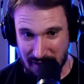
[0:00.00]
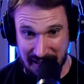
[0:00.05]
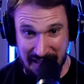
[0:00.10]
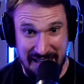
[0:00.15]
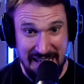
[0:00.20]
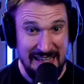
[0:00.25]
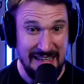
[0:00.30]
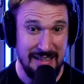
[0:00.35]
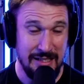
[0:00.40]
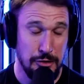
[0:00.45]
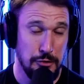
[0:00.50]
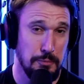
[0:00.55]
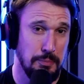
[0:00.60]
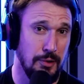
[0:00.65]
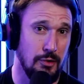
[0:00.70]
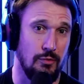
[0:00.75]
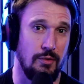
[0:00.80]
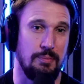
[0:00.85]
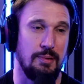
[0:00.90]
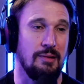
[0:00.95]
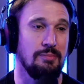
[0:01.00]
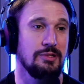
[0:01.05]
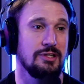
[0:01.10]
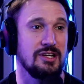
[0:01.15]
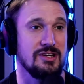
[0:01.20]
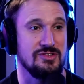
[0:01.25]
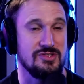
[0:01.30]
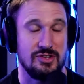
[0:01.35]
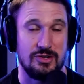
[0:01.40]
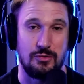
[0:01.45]
And it would put
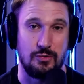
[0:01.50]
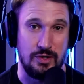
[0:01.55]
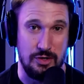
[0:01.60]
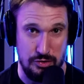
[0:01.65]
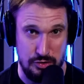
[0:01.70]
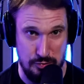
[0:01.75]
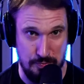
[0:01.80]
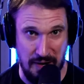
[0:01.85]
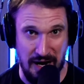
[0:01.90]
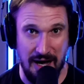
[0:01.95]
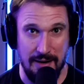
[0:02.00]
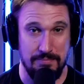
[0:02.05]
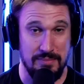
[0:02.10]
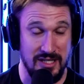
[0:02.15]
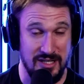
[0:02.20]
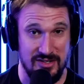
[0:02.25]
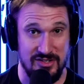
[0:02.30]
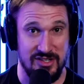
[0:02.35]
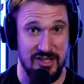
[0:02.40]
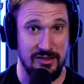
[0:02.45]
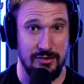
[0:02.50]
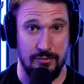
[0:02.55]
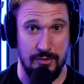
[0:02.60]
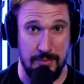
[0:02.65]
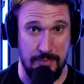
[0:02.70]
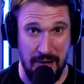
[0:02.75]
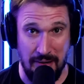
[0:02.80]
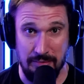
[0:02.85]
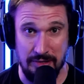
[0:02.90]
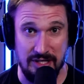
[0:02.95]
Republicans in a weird spot because then the
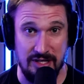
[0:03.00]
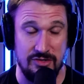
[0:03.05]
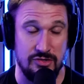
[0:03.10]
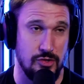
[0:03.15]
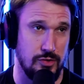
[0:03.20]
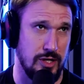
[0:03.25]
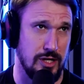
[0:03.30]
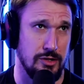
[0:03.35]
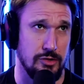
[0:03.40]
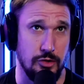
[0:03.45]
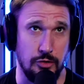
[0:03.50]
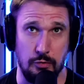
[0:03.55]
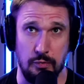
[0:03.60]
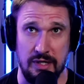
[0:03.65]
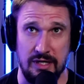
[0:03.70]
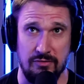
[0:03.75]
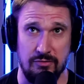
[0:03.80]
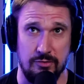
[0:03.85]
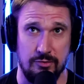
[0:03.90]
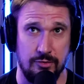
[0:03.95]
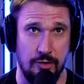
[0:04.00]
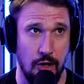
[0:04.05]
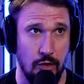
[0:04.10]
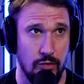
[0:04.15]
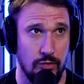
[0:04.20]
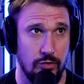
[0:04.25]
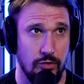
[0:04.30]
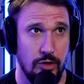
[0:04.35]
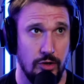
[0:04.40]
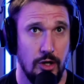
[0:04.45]
Republicans, okay, do we
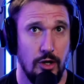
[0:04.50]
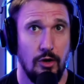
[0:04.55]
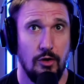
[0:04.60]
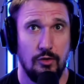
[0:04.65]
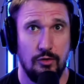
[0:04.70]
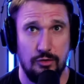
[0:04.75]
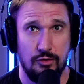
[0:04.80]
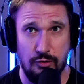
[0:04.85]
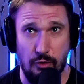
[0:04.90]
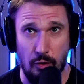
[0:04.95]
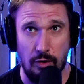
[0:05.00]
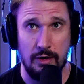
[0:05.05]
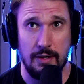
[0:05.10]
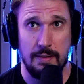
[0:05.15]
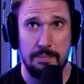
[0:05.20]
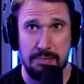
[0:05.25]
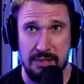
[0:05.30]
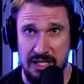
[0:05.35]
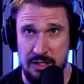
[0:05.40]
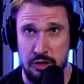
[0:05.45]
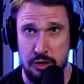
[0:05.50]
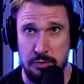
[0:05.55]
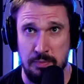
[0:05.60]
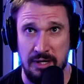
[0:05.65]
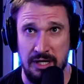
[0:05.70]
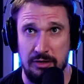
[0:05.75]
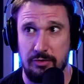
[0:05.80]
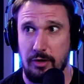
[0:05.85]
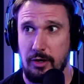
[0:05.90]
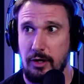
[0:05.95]
vote for
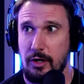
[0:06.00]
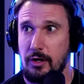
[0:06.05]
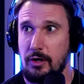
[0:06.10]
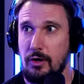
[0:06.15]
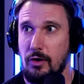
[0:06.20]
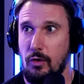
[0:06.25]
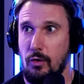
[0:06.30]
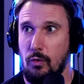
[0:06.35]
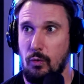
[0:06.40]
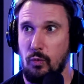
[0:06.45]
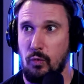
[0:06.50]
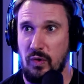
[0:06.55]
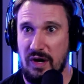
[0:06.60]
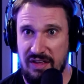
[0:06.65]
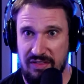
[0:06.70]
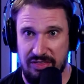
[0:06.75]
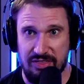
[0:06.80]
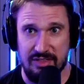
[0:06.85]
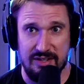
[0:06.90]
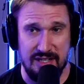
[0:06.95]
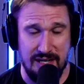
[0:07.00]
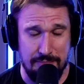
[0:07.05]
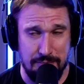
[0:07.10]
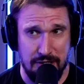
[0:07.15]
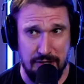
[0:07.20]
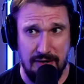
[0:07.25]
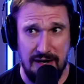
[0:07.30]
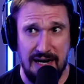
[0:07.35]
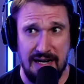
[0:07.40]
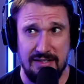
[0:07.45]
impeachment with the
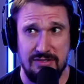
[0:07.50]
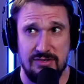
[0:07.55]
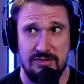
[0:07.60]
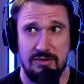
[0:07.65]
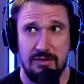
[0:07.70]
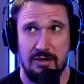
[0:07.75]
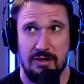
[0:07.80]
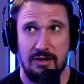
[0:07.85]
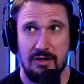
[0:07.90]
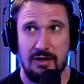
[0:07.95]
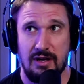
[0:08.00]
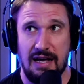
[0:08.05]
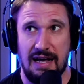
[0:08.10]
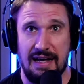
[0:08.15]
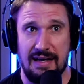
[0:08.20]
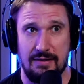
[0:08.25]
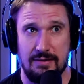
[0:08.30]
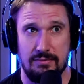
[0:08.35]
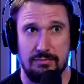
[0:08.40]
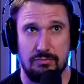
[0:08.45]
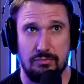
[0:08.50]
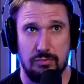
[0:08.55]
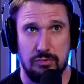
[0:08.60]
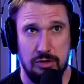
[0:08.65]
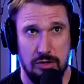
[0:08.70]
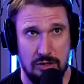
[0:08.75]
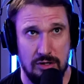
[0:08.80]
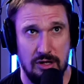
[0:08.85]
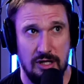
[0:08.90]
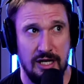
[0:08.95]
Democrats and
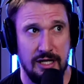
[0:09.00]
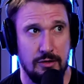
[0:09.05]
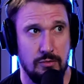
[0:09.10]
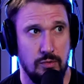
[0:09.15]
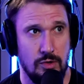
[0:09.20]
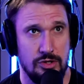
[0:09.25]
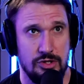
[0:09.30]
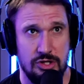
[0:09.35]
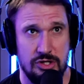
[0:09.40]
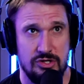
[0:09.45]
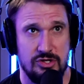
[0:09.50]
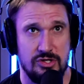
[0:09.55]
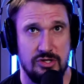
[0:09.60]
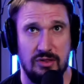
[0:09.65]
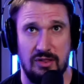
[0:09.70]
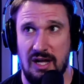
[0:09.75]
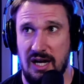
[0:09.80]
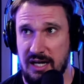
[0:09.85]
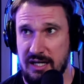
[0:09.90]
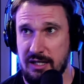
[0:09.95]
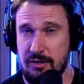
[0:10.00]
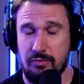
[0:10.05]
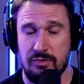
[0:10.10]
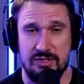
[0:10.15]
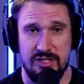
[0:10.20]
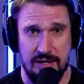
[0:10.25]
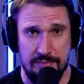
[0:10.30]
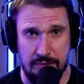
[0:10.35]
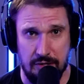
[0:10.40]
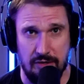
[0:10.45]
look like we're just aligning with
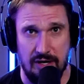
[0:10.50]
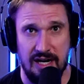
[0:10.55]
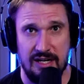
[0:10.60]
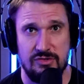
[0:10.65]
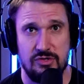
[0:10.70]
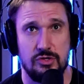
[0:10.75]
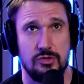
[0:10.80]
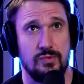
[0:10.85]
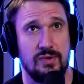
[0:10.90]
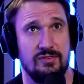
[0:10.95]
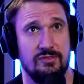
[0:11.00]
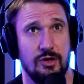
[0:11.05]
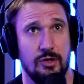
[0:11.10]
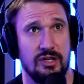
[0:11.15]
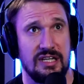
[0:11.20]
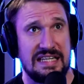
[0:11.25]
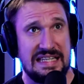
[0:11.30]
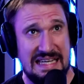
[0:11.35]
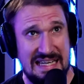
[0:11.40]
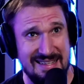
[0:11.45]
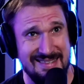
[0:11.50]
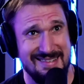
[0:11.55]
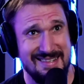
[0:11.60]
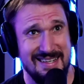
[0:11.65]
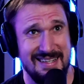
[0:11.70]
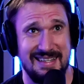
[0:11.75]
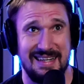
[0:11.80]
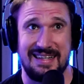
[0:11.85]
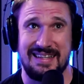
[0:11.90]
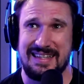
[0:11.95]
Democrats? Do we vote against
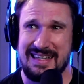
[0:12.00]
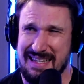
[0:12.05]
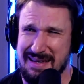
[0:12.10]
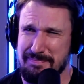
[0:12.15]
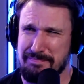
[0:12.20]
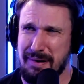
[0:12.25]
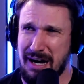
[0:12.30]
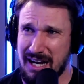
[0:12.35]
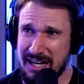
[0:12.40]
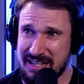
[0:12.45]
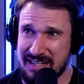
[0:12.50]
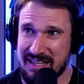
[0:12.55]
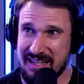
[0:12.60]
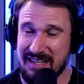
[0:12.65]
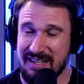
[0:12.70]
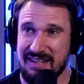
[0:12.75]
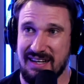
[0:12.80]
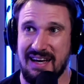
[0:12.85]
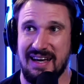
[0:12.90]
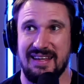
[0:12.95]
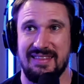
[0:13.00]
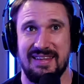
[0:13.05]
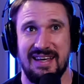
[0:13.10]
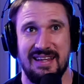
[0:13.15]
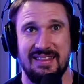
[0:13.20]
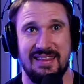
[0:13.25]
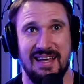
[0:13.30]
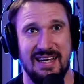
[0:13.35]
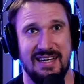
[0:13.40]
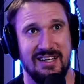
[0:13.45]
it and keep Biden in and
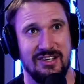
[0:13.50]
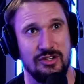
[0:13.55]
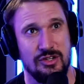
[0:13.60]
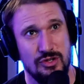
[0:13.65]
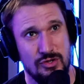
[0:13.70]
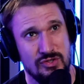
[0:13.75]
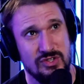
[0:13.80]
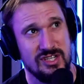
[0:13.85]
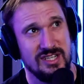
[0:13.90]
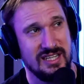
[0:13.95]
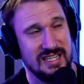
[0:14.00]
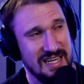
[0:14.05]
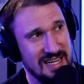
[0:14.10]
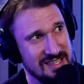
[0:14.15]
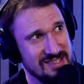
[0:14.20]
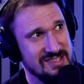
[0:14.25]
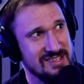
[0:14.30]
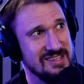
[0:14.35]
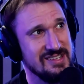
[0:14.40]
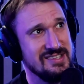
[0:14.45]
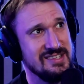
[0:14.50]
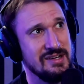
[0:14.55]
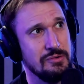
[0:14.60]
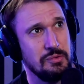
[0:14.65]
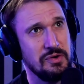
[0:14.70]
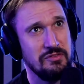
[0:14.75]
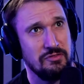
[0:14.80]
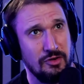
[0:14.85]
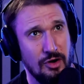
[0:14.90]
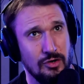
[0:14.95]
then they can use it against us that
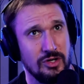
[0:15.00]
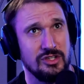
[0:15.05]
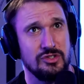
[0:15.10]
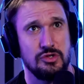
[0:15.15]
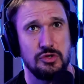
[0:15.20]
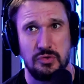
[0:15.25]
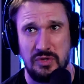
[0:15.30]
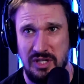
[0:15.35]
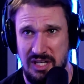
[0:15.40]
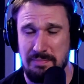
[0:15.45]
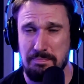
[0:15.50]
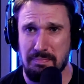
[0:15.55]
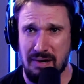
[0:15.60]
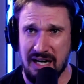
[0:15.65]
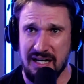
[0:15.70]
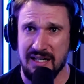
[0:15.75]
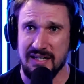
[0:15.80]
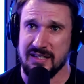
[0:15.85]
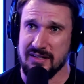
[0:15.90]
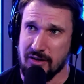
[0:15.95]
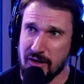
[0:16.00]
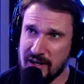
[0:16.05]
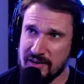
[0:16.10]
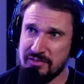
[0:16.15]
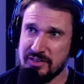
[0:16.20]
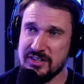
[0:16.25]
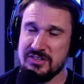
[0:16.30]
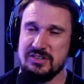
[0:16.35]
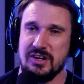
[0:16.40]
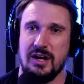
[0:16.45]
we voted to keep Biden in
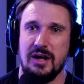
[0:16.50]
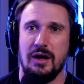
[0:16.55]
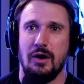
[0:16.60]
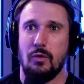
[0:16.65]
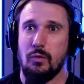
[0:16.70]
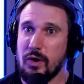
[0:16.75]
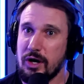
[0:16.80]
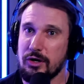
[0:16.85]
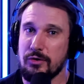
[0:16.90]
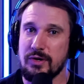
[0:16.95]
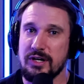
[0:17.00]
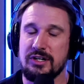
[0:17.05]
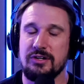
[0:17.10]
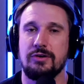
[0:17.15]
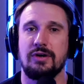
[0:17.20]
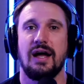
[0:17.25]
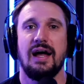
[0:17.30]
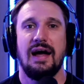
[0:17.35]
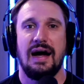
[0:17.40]
office? What do we do?